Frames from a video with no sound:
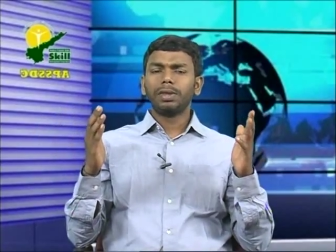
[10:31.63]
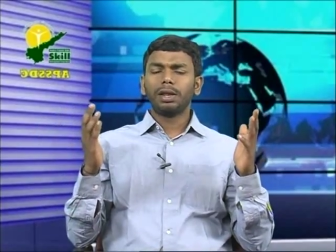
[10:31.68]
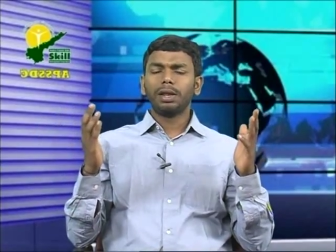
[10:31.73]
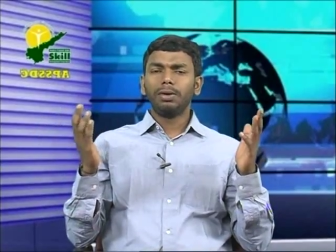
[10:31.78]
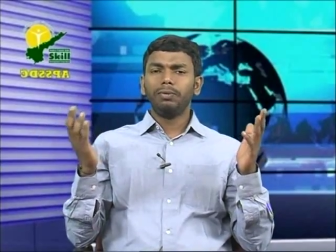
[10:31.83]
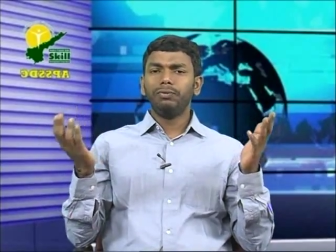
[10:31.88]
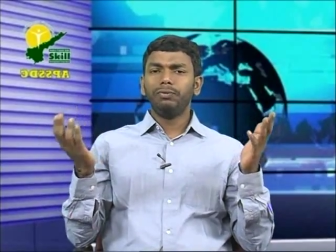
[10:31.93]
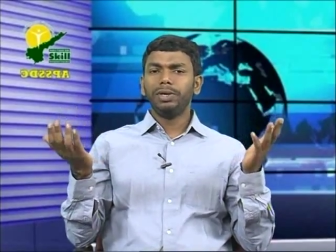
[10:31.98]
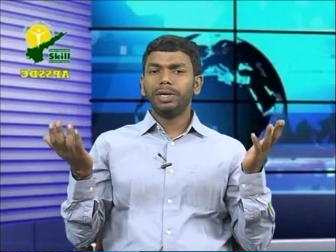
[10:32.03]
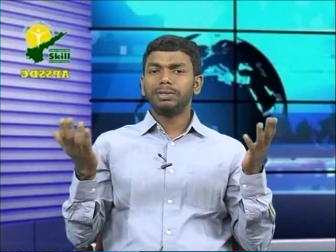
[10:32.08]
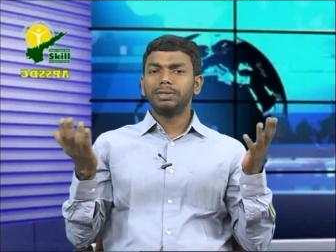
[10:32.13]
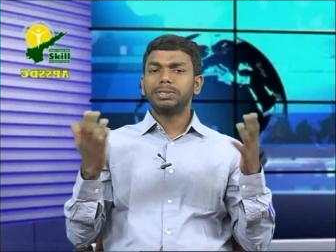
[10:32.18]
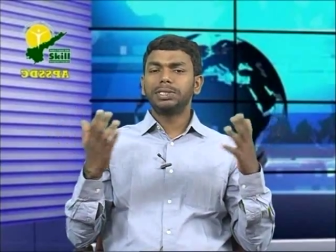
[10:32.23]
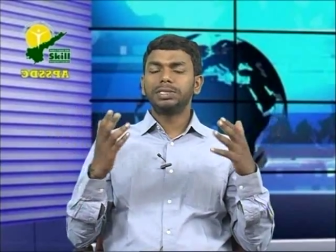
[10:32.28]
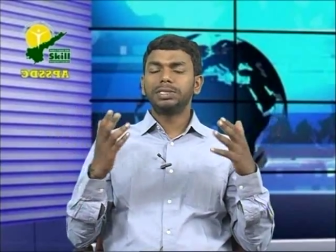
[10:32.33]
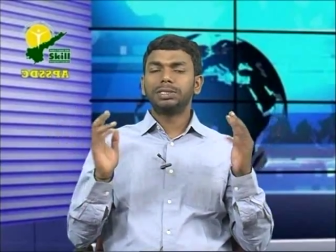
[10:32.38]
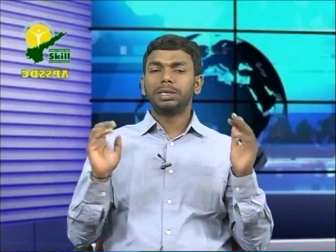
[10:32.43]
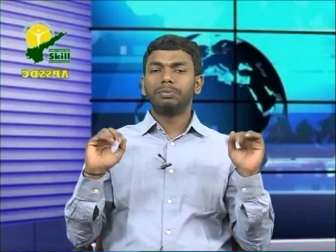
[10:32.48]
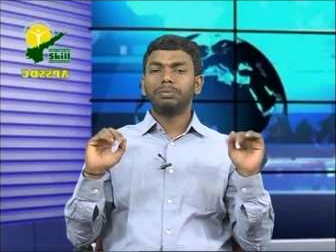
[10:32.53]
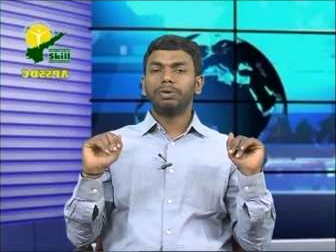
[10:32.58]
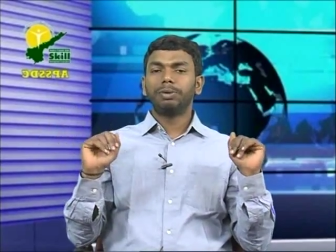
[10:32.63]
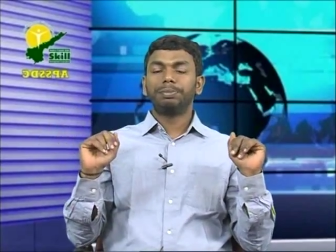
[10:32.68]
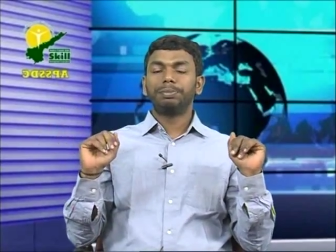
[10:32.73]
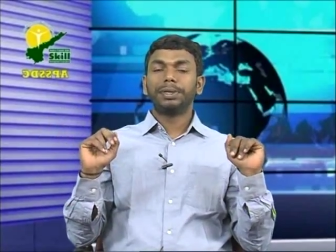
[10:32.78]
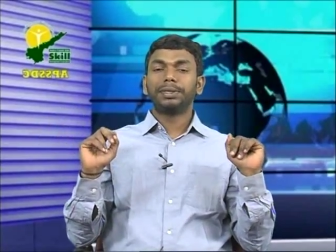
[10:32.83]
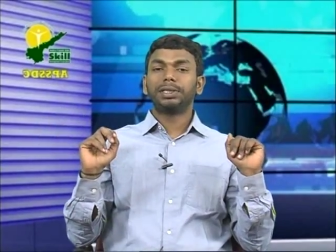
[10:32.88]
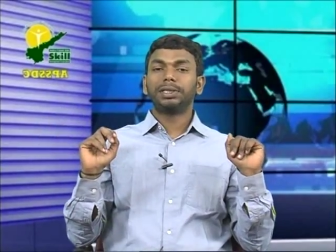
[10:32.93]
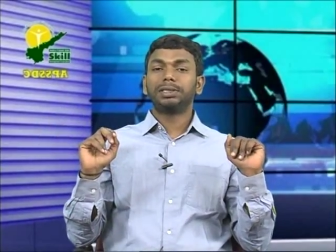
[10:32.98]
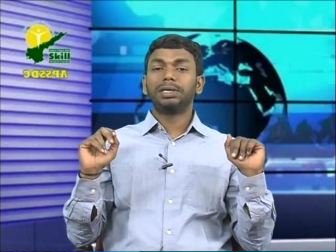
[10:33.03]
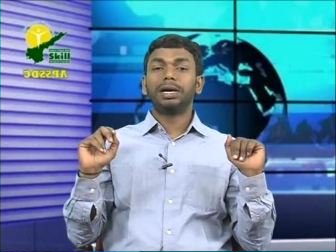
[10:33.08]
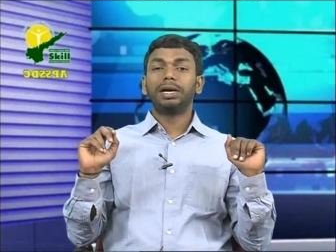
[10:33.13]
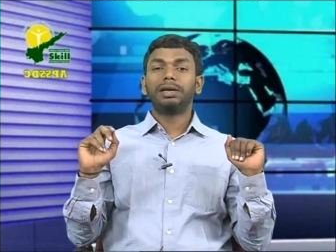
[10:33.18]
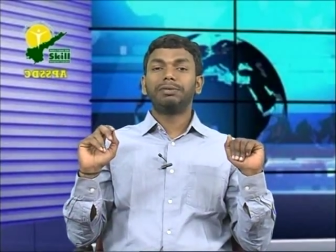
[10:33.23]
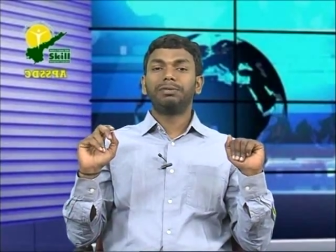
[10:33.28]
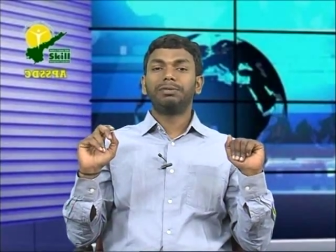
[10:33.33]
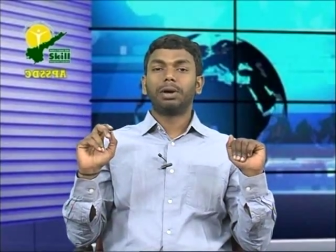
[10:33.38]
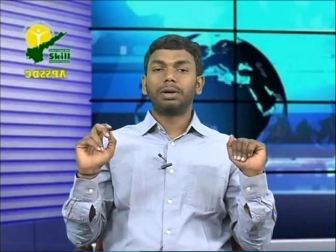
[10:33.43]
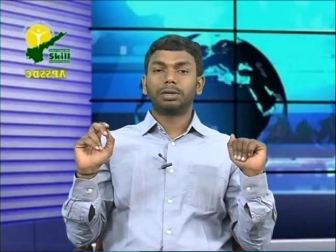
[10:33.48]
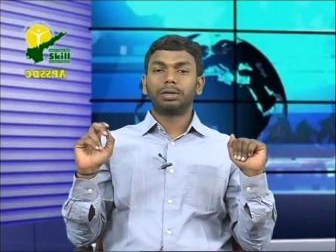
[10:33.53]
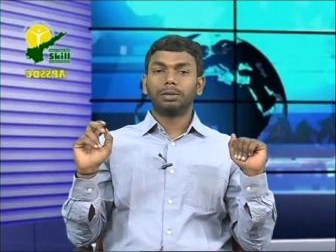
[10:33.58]
we have seen some web pages
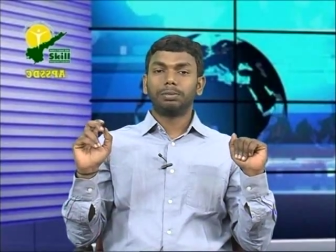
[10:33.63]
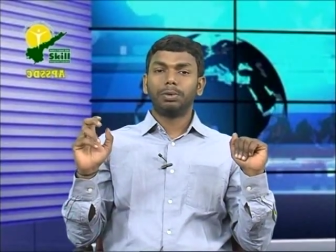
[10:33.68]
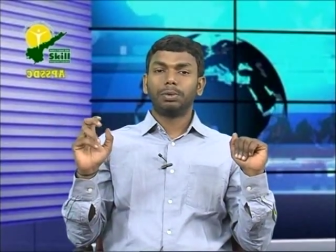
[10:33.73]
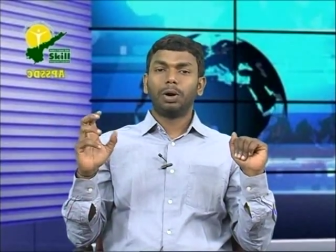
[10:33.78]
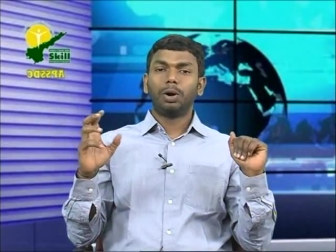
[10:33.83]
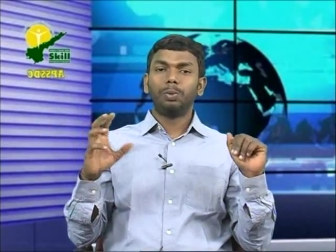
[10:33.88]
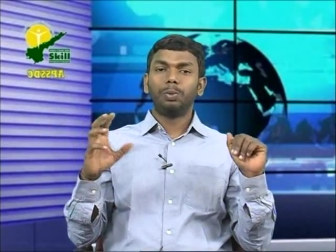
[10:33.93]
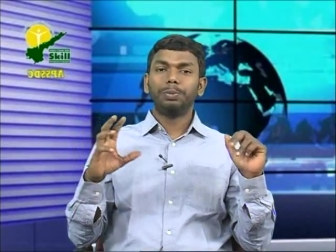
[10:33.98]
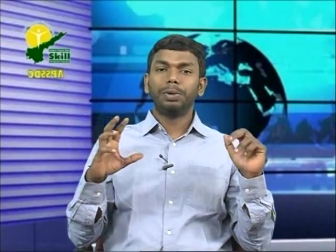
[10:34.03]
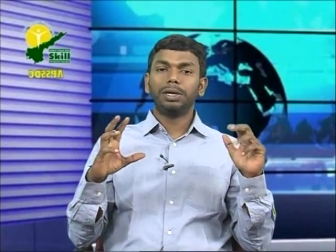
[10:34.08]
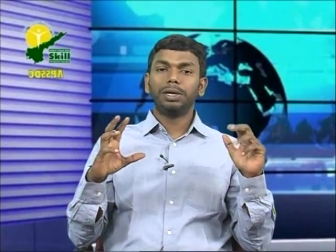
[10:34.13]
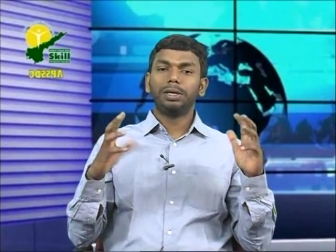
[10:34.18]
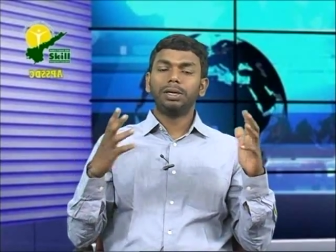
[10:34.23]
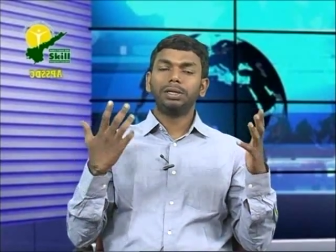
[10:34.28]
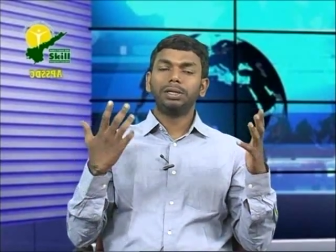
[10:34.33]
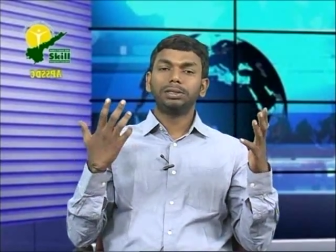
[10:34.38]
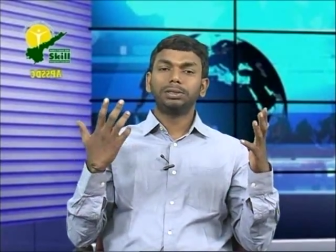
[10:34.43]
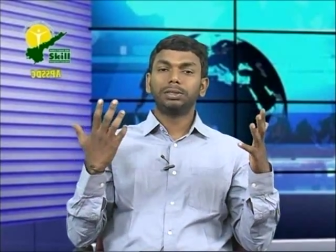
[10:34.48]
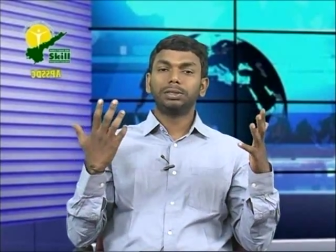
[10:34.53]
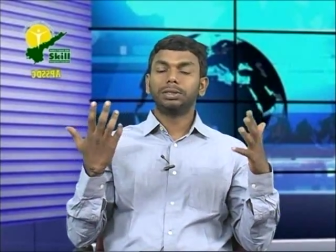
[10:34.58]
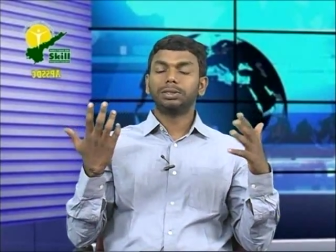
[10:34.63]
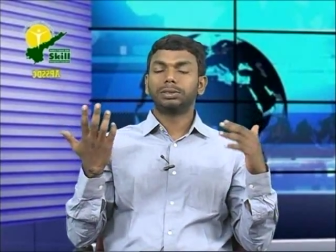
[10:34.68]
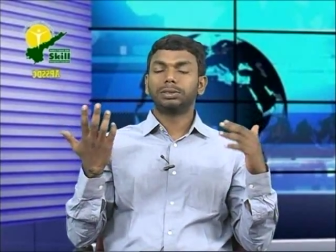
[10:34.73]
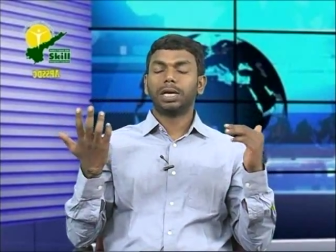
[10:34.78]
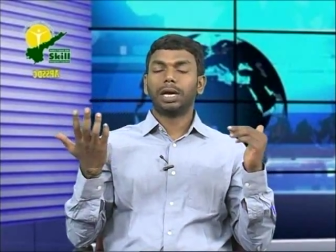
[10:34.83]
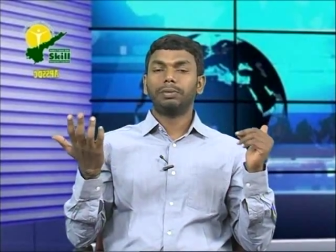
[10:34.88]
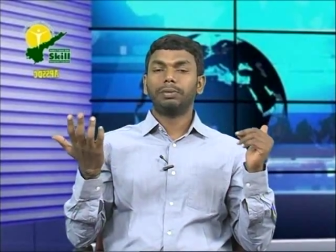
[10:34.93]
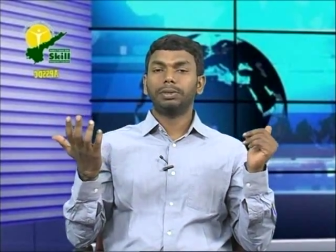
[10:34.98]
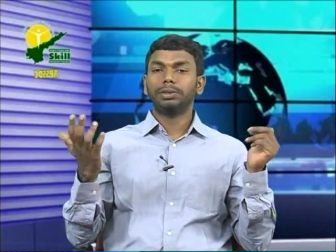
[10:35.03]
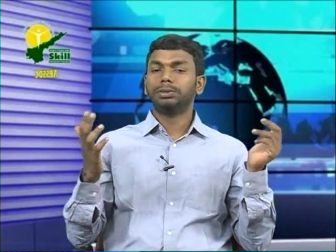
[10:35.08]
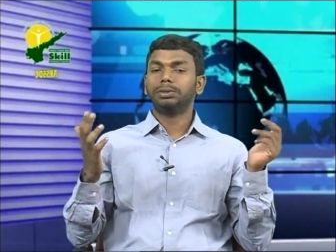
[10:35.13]
rediff.com, how many links it is having.